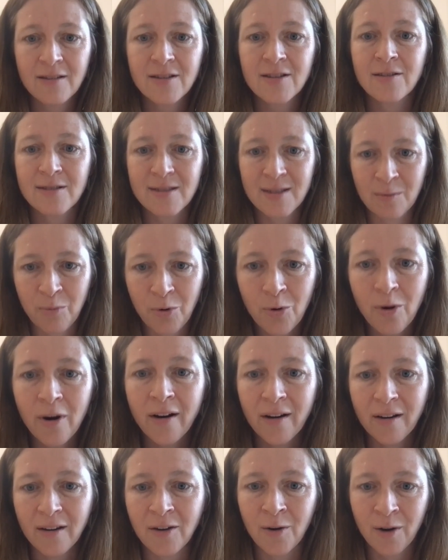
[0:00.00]
to
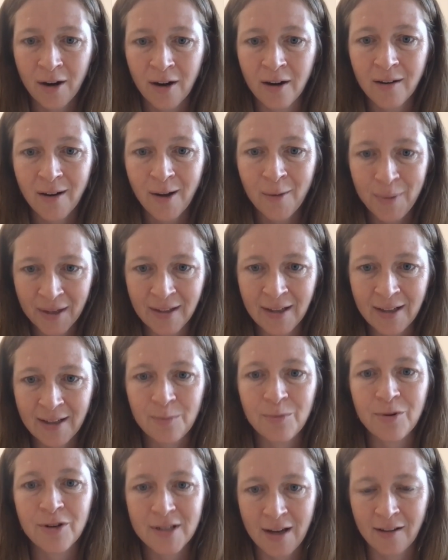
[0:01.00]
support your ability to
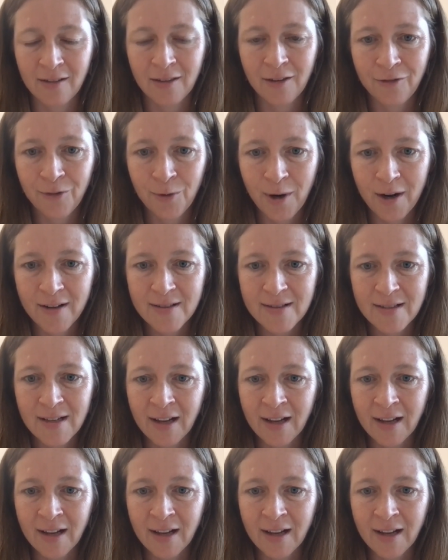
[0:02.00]
protect the forest?